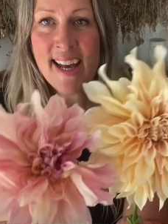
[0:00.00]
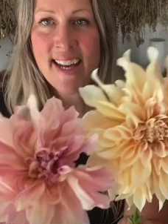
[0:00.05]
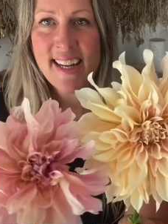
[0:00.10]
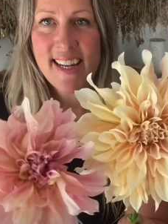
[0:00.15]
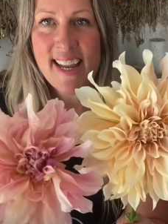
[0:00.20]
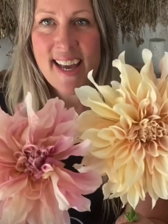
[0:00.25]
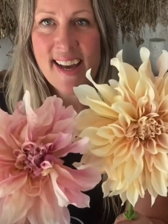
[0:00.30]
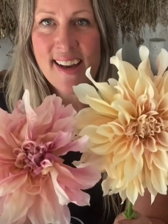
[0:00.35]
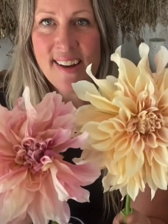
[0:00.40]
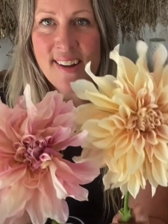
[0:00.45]

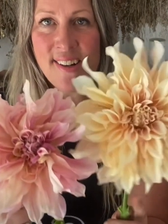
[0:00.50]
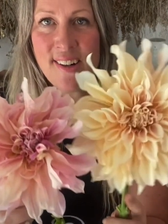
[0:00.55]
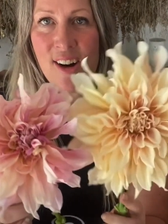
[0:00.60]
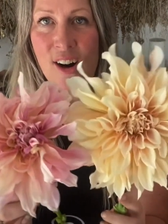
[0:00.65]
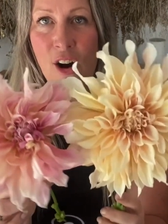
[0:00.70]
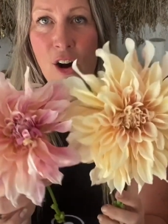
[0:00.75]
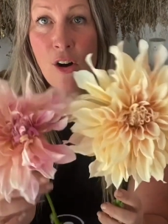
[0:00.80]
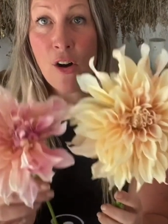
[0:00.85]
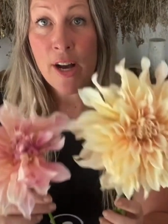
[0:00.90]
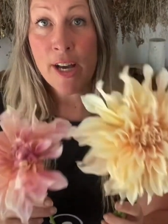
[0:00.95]
Now,
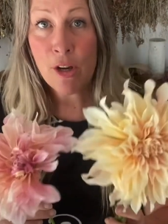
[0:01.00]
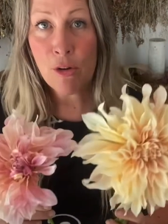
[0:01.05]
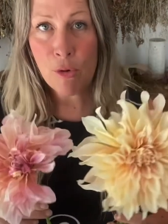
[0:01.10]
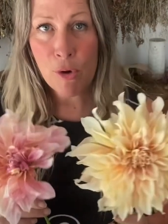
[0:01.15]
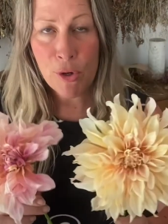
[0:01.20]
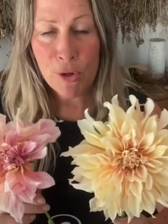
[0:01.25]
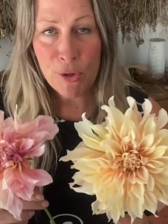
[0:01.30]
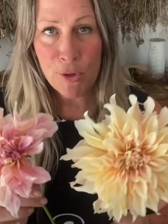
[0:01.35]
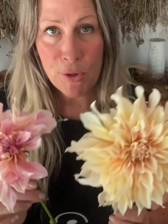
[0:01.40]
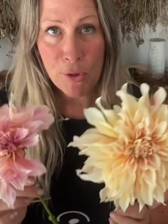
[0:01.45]
I
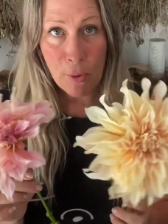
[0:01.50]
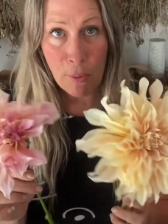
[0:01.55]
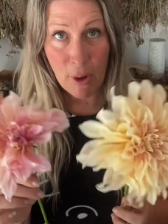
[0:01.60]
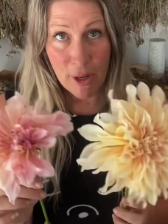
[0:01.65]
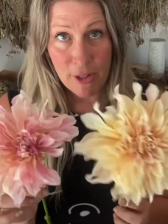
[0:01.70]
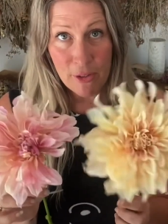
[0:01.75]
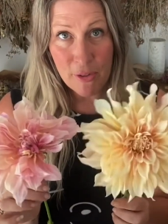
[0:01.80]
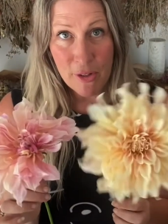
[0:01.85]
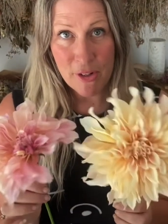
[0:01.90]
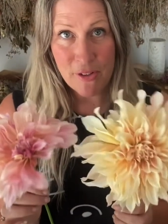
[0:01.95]
grow
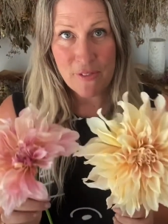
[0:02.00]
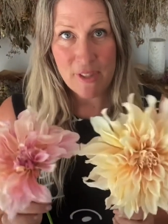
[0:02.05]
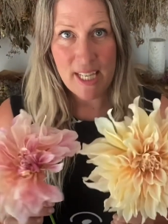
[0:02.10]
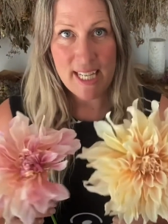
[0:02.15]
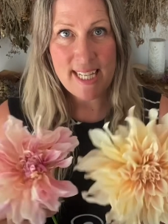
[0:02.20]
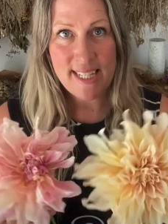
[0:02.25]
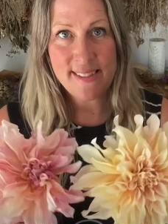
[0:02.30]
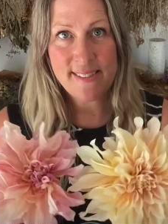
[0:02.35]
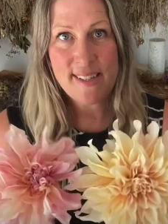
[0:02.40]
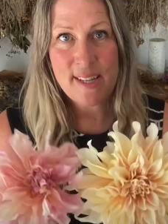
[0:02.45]
quite a lot of
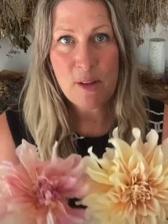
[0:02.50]
these